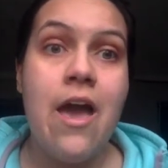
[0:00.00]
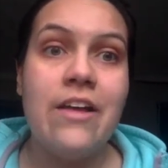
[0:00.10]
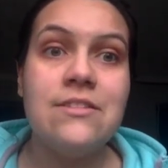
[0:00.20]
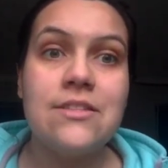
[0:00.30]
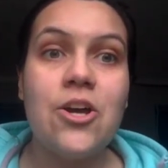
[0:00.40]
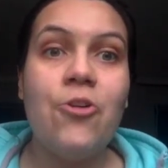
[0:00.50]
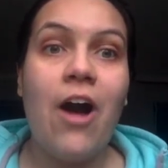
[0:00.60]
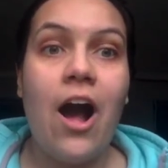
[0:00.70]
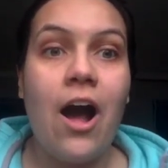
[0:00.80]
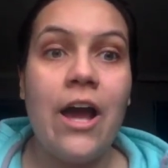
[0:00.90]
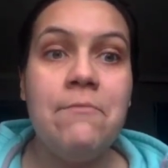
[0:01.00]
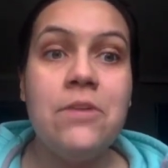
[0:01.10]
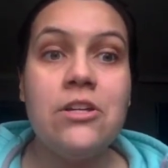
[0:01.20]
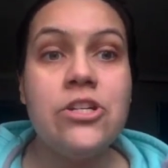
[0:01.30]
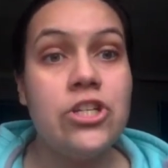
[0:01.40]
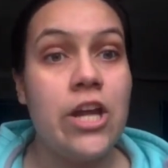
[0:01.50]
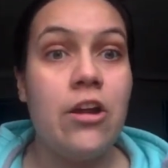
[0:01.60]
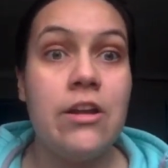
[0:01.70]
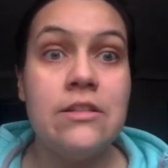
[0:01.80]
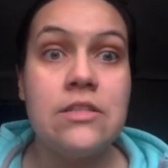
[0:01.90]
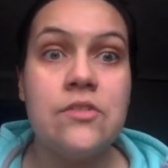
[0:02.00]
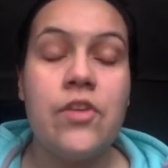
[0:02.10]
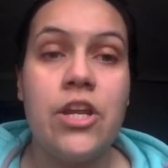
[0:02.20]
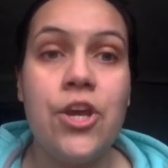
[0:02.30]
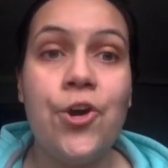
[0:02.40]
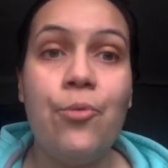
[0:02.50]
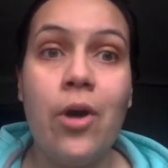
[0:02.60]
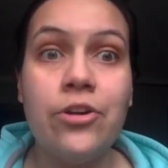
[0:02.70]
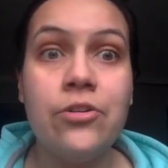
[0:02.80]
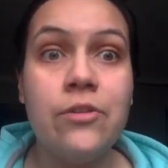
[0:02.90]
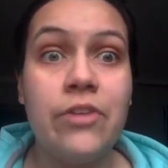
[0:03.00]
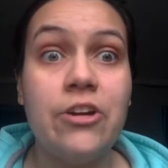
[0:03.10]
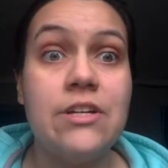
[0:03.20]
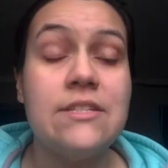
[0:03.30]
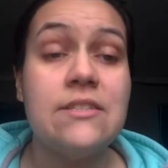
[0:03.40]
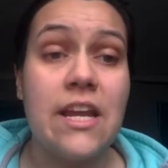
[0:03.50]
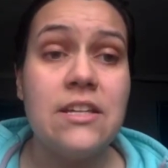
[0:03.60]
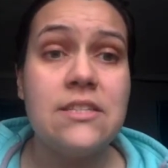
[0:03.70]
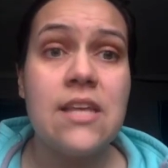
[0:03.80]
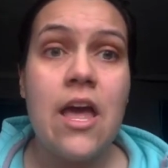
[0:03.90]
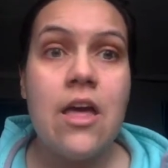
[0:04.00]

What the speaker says: And so I'm going to share in this video what are the various states